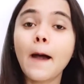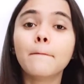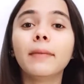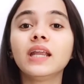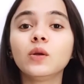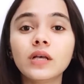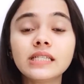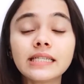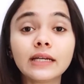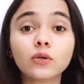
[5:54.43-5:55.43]
by
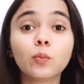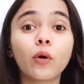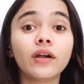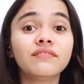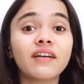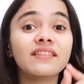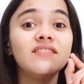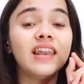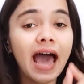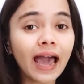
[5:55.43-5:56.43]
investing 2.5
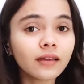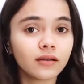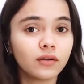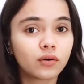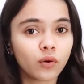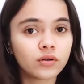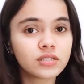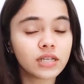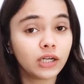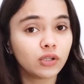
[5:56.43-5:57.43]
lakh crores
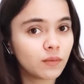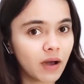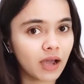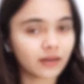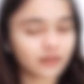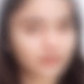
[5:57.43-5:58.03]
into the market.